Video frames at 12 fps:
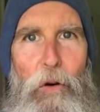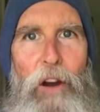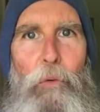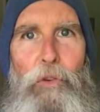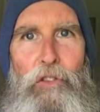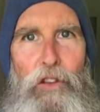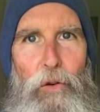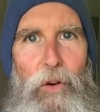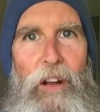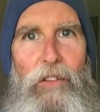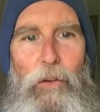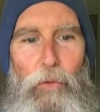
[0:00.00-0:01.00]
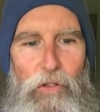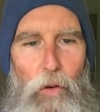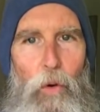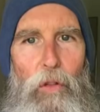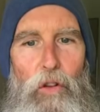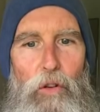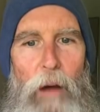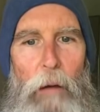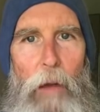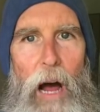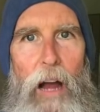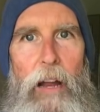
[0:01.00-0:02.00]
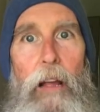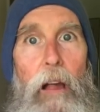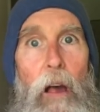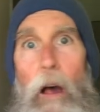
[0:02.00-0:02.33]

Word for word: what it was doing as it was going through my body.